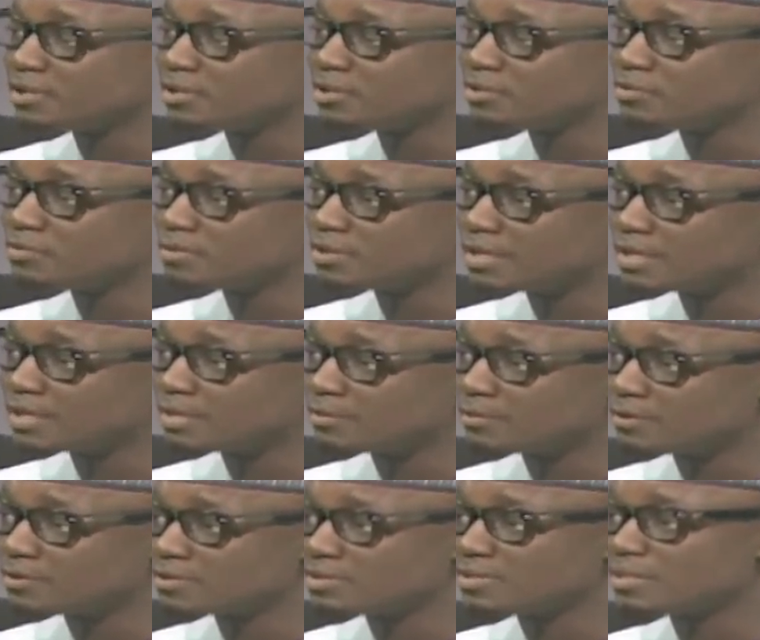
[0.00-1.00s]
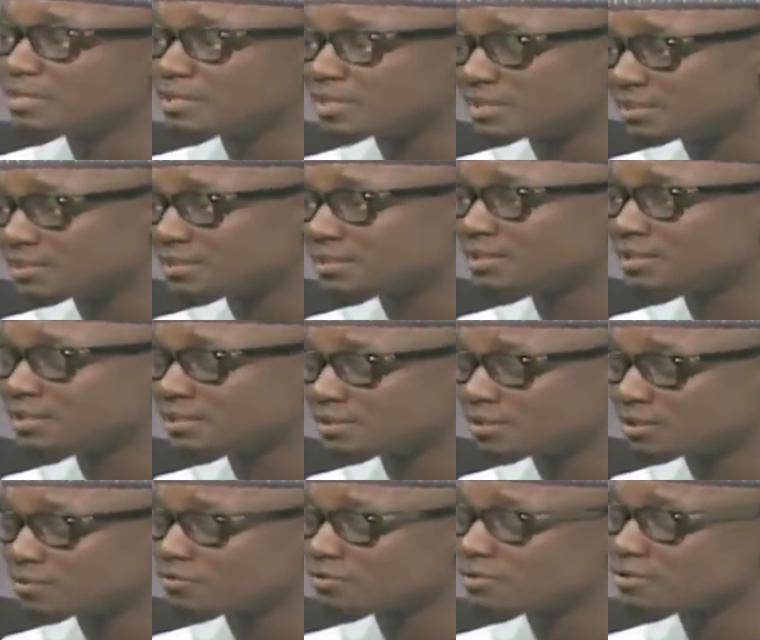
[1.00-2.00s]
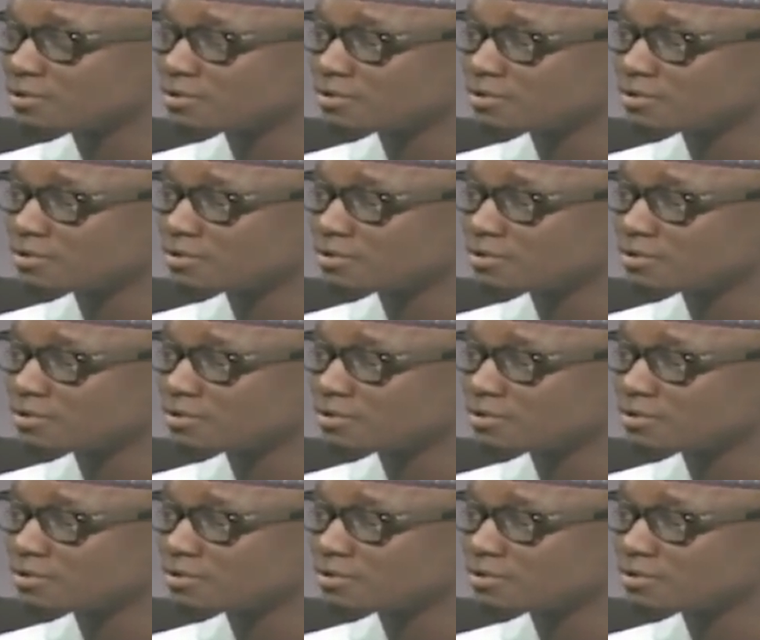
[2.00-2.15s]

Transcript: issue in Adamawa State, as it is across the